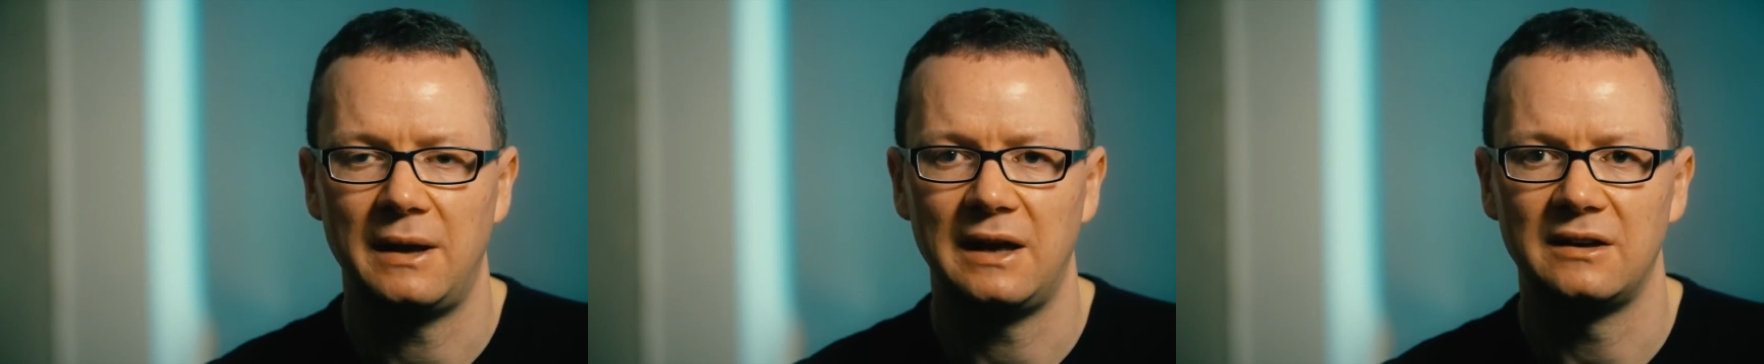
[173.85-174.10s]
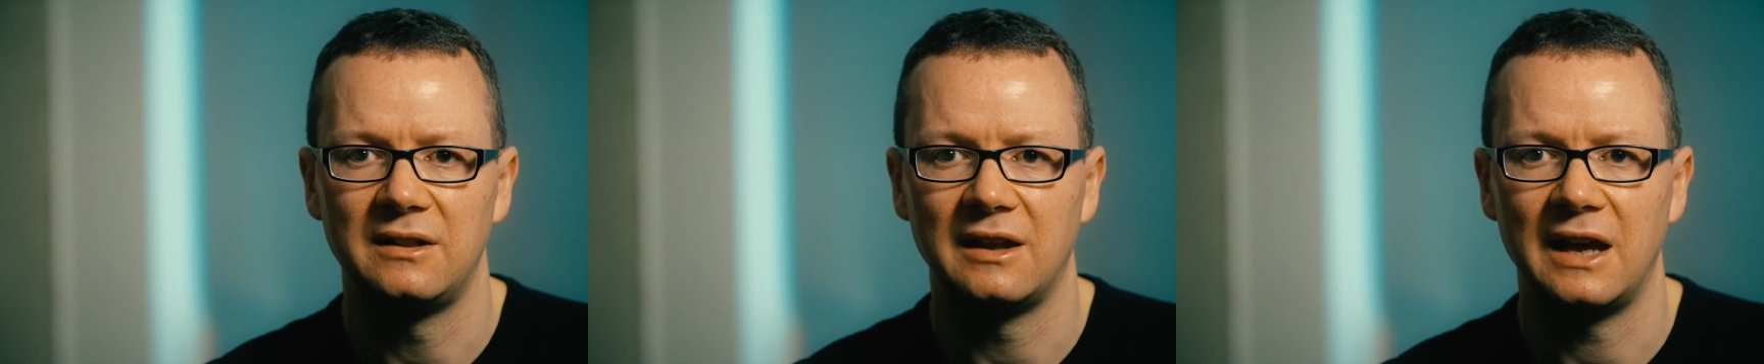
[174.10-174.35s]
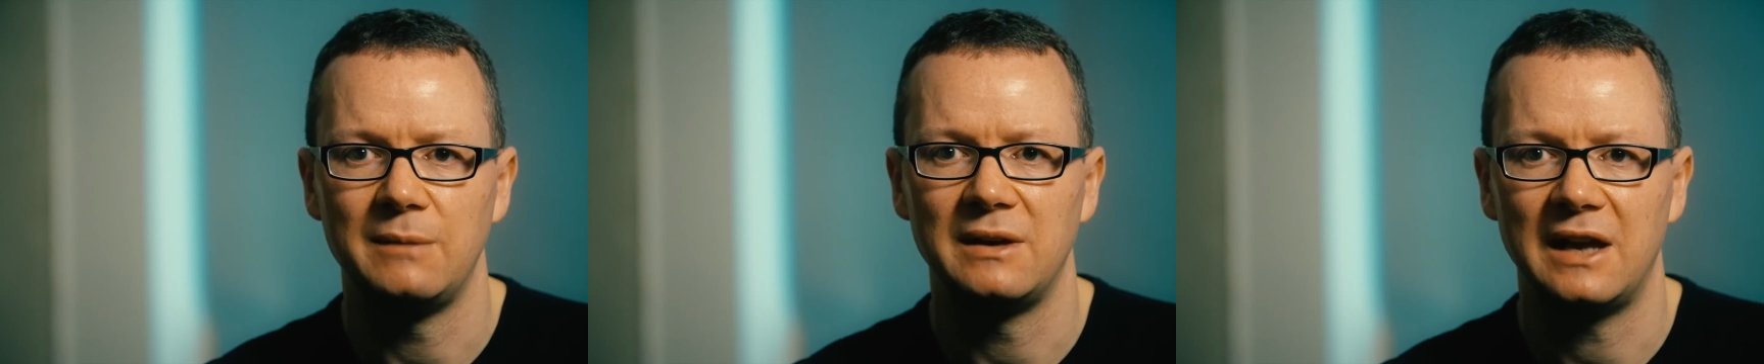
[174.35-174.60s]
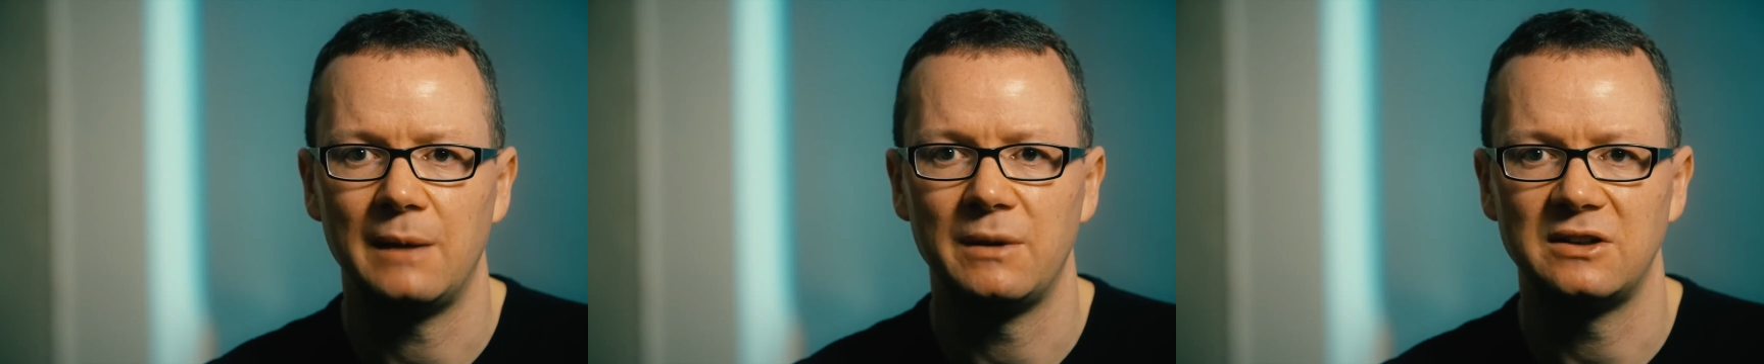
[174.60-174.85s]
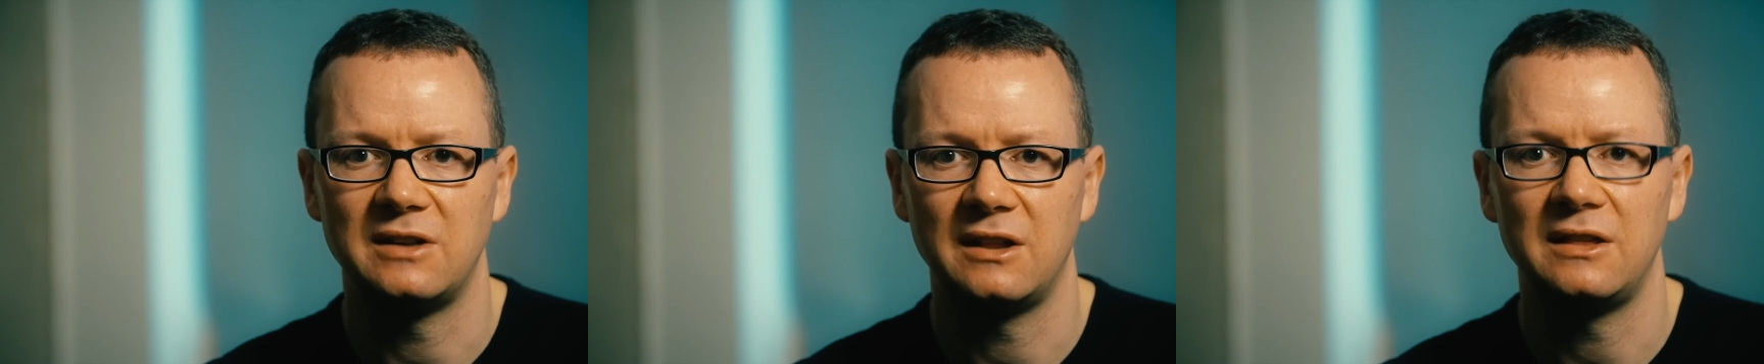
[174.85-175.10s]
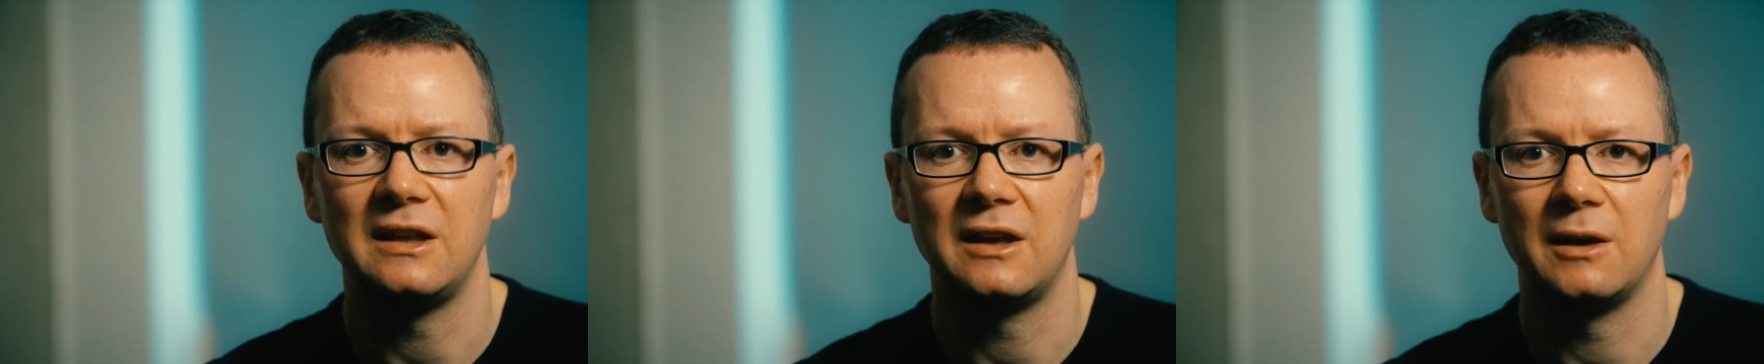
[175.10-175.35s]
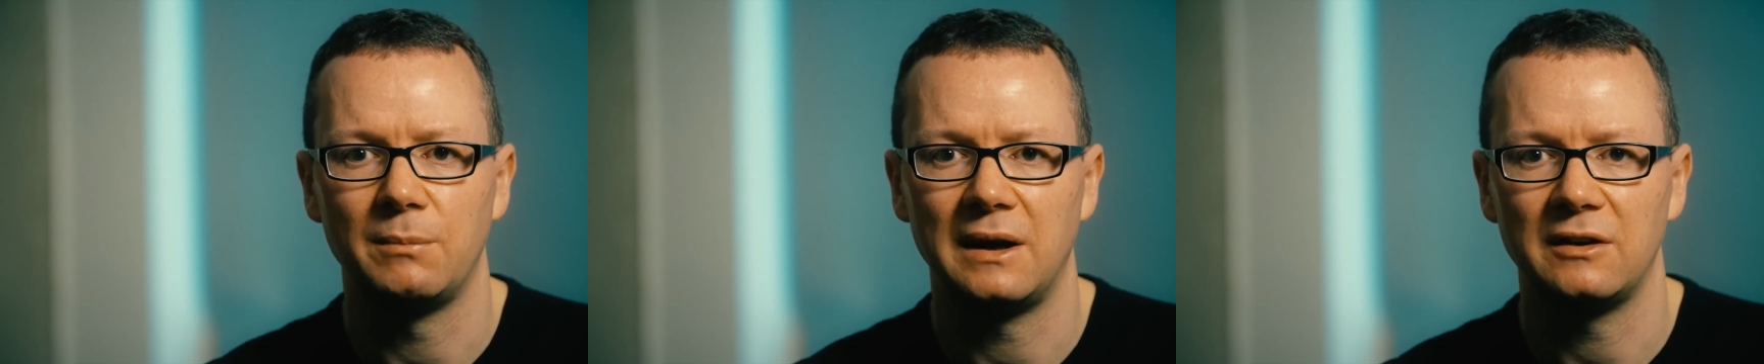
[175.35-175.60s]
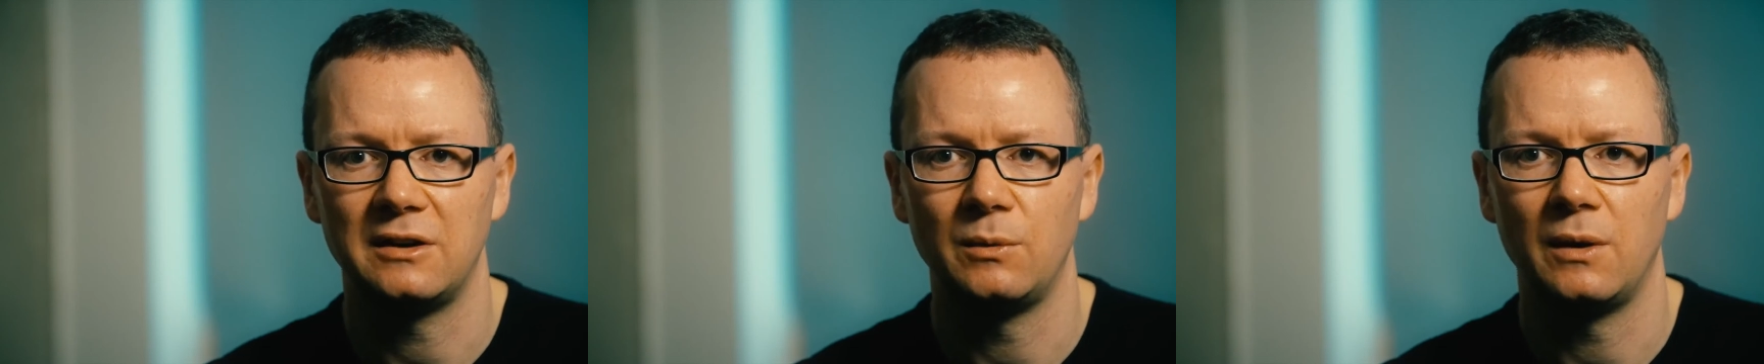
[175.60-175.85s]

paying to the game and how much they're thinking about it